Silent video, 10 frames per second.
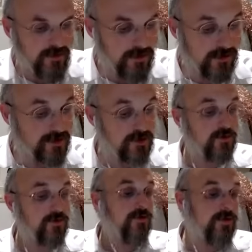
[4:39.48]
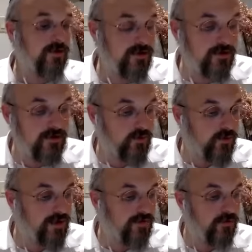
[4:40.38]
Okay, so
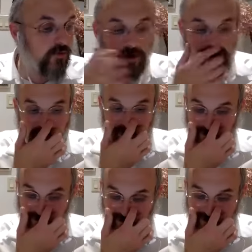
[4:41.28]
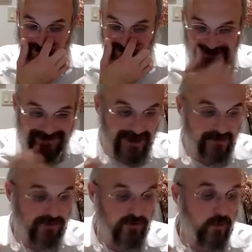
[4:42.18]
we have one
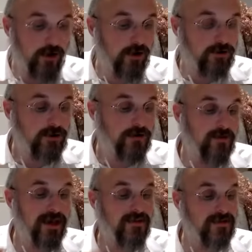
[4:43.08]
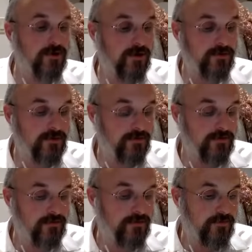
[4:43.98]
type of wall made of stone,
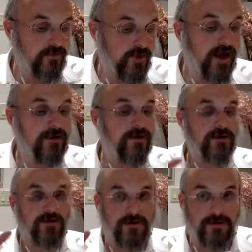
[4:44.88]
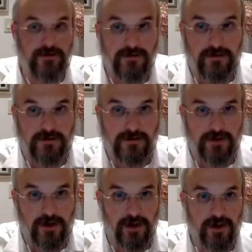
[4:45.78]
either
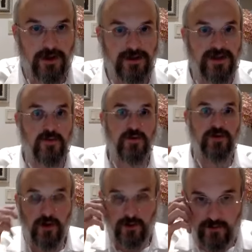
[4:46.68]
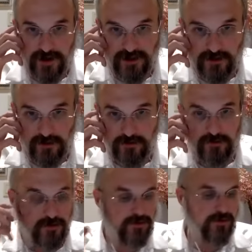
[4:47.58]
unsmooth stone, fresh stone,
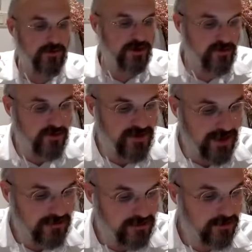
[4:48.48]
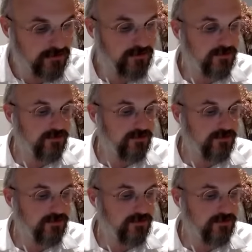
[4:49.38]
or smoothed out stone.